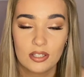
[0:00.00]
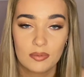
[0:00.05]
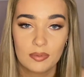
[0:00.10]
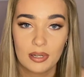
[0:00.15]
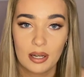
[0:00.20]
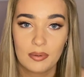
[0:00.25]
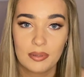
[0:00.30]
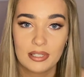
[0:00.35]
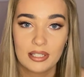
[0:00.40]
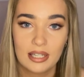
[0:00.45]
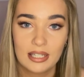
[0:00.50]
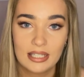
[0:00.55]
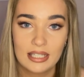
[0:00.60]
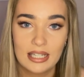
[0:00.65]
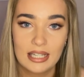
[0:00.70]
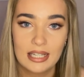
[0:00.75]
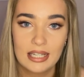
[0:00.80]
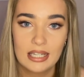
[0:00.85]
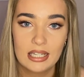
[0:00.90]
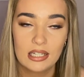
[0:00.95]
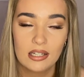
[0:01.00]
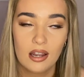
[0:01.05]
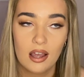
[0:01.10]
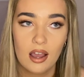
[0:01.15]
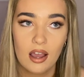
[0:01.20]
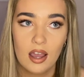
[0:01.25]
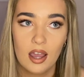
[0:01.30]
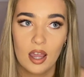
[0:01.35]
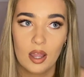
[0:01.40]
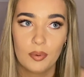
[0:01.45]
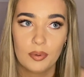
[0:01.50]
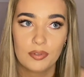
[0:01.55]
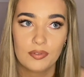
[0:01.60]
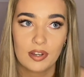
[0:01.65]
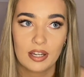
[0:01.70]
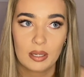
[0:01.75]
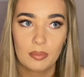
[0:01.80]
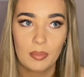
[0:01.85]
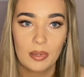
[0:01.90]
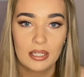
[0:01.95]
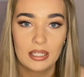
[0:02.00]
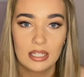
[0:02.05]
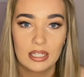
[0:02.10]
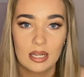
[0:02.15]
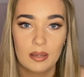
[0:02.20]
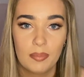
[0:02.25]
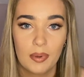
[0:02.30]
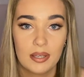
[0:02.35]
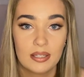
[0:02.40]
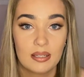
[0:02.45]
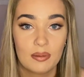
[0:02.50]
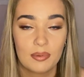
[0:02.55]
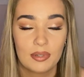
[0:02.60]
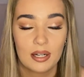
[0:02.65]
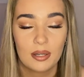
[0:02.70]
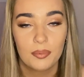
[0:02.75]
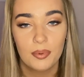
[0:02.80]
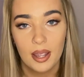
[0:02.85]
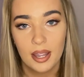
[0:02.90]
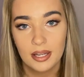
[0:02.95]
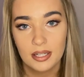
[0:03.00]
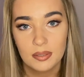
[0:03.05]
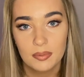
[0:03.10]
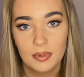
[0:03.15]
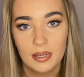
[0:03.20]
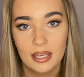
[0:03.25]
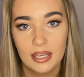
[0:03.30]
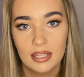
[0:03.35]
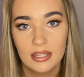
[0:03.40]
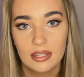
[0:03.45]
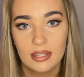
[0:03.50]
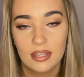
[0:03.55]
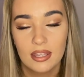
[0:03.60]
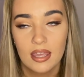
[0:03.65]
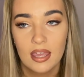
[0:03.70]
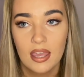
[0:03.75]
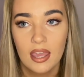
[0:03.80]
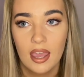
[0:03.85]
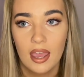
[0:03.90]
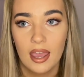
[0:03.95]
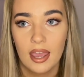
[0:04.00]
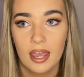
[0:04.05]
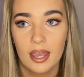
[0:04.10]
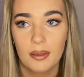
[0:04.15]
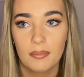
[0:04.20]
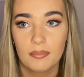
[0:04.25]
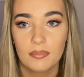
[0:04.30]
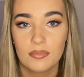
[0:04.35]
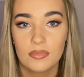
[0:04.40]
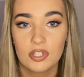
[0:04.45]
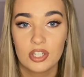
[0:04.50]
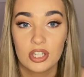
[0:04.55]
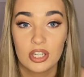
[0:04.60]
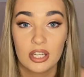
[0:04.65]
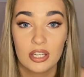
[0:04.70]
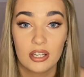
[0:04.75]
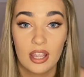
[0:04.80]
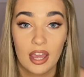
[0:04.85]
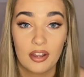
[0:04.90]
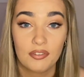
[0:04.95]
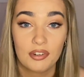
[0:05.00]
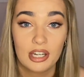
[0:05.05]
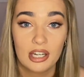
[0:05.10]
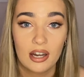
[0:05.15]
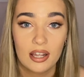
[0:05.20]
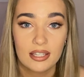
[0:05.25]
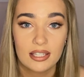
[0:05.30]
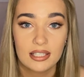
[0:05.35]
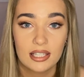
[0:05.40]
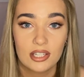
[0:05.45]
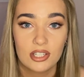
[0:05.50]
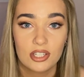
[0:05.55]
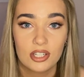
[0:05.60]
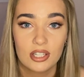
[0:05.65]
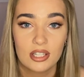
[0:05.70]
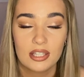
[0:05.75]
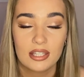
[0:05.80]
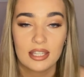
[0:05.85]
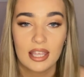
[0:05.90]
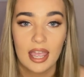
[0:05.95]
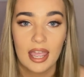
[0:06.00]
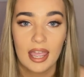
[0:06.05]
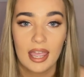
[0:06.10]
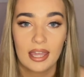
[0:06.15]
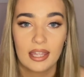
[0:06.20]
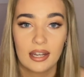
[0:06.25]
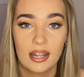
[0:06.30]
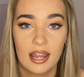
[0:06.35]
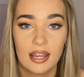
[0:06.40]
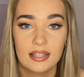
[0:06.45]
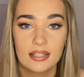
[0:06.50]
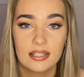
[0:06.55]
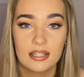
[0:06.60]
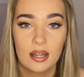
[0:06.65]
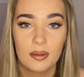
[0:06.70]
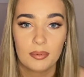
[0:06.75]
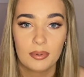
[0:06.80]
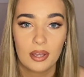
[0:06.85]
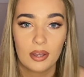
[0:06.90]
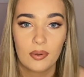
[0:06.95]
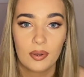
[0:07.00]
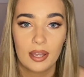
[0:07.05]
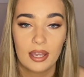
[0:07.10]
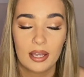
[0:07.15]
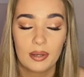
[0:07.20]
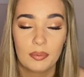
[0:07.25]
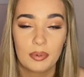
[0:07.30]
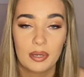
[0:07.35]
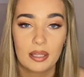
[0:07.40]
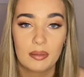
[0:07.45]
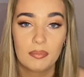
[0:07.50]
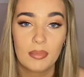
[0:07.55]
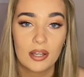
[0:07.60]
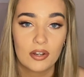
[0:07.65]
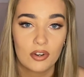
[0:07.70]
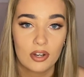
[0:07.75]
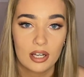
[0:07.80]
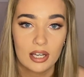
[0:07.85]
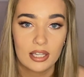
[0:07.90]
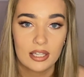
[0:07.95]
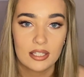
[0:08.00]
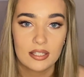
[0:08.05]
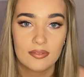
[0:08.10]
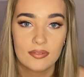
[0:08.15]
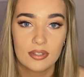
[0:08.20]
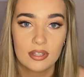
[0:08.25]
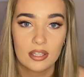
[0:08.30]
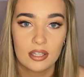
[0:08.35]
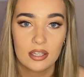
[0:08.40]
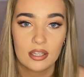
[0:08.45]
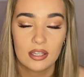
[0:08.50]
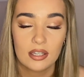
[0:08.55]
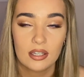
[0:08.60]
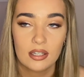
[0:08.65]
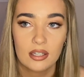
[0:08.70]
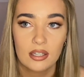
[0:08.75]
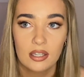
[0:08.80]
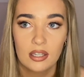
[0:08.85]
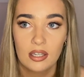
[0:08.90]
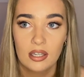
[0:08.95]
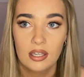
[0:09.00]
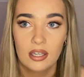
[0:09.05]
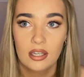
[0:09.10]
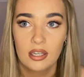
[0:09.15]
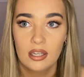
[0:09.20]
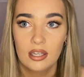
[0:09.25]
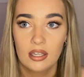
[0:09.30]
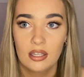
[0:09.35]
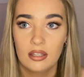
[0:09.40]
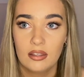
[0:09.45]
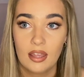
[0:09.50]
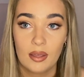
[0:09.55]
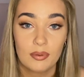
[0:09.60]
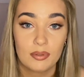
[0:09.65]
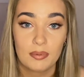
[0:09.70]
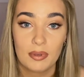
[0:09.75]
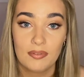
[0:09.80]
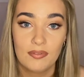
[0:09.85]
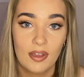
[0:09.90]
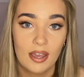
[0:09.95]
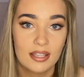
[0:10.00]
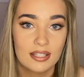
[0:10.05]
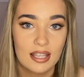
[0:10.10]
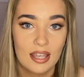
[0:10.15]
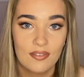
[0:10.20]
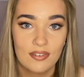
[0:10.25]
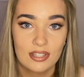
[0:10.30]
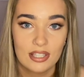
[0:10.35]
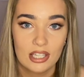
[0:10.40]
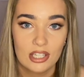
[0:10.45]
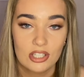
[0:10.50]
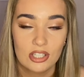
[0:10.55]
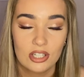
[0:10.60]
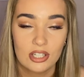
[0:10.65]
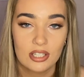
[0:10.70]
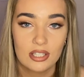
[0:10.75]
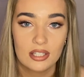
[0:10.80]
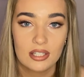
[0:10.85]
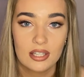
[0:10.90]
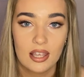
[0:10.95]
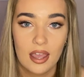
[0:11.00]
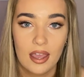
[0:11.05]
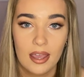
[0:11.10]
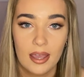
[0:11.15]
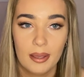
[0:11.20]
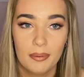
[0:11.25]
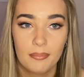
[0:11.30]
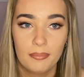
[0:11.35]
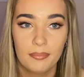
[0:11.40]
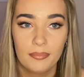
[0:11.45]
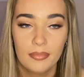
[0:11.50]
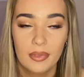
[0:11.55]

when I was 19. I was recommended it by someone I worked with. She had really nice extensions and I ended up going with micro links for that was my first set of extensions. I